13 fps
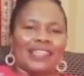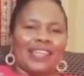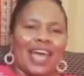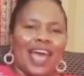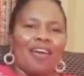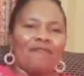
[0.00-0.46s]

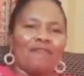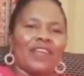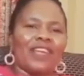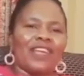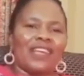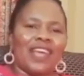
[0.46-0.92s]
I have
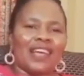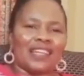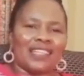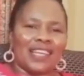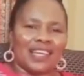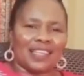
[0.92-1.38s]
an
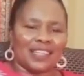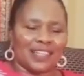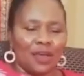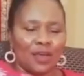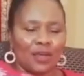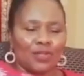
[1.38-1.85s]
inheritance
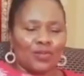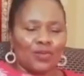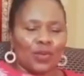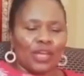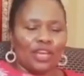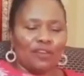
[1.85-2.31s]

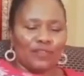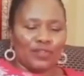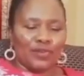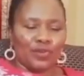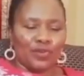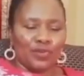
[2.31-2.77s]
to give
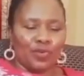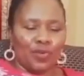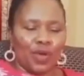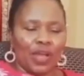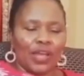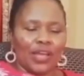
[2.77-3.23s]
to you.
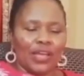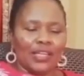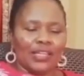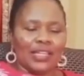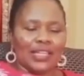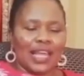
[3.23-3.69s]

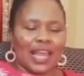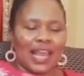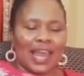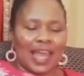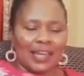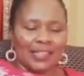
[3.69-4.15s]
It is a
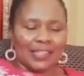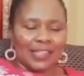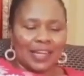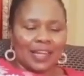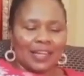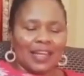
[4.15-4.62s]
land
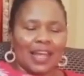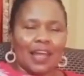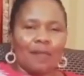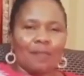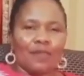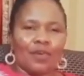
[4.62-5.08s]
that
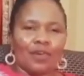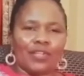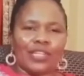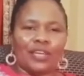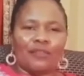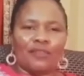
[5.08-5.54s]
I'm
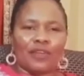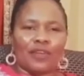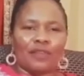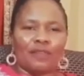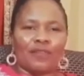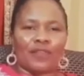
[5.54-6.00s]
not
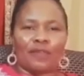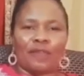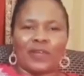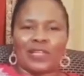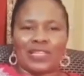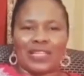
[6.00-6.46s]
giving for the
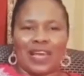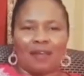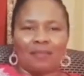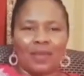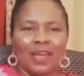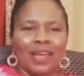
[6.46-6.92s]
first
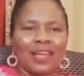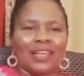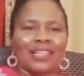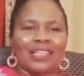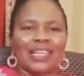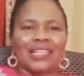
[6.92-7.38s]
time.
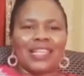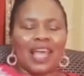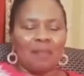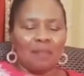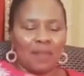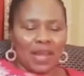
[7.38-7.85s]
It's the
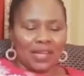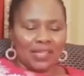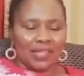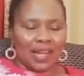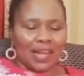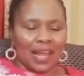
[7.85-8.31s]
same land
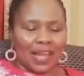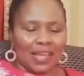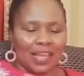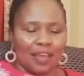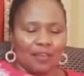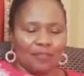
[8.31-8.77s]
that I
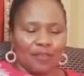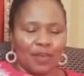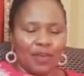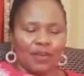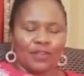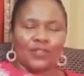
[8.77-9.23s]
gave
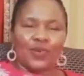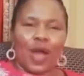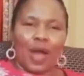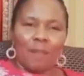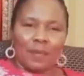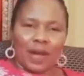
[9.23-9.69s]
to
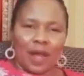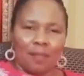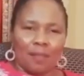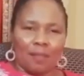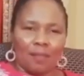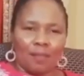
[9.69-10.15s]

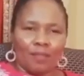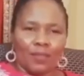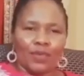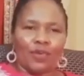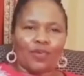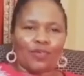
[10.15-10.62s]
Abraham,
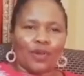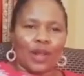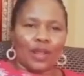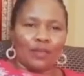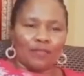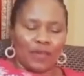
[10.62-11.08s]
your
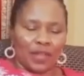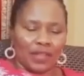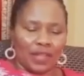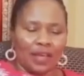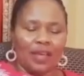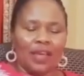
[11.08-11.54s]

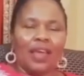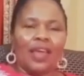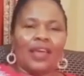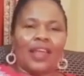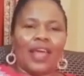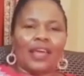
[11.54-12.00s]
grandfather,
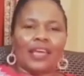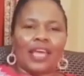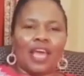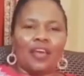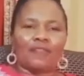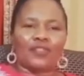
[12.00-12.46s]
and I
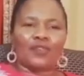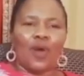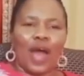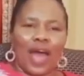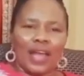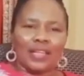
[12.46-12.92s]
gave
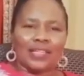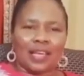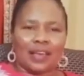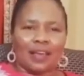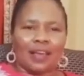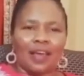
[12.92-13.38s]
to
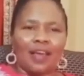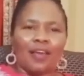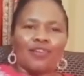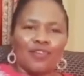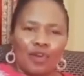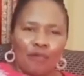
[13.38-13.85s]
Isaac,
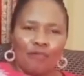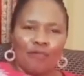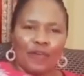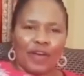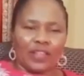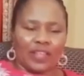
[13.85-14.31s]
your
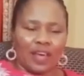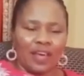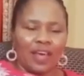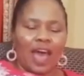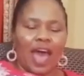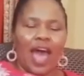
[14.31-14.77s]
father.
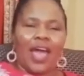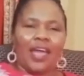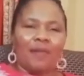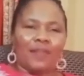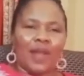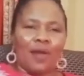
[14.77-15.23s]
I
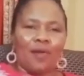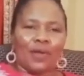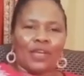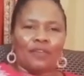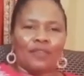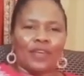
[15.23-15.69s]
am now
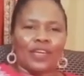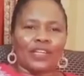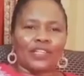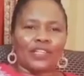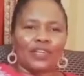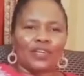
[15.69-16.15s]
giving
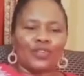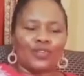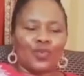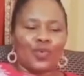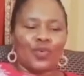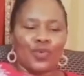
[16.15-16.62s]
it
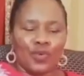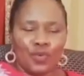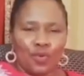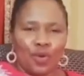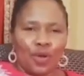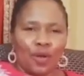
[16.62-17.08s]
to
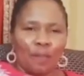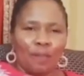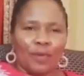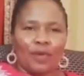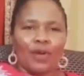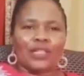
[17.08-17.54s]
you
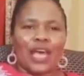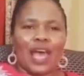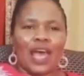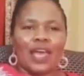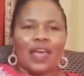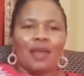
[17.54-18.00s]
because
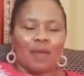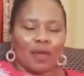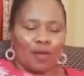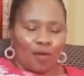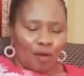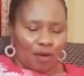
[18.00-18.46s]
I am
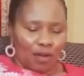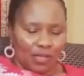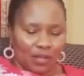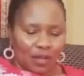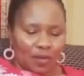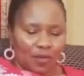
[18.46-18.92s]
a God
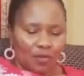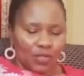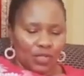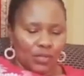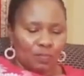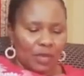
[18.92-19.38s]
who
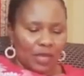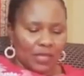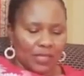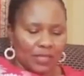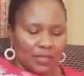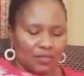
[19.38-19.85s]

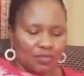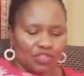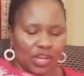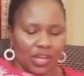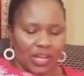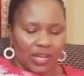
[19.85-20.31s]
speaks to
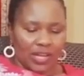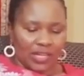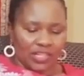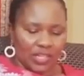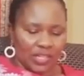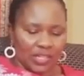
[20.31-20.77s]

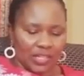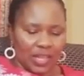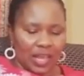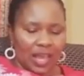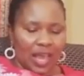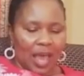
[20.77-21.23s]
generations.
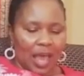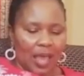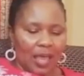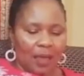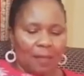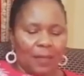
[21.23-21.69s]

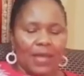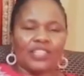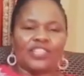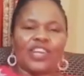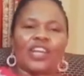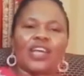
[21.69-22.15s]
I am a
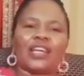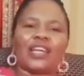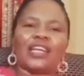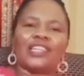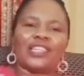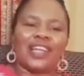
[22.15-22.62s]

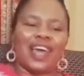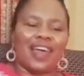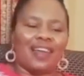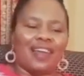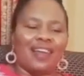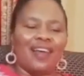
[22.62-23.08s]

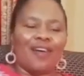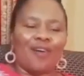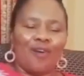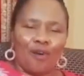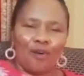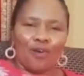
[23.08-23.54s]
generational
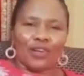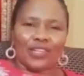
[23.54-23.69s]
God.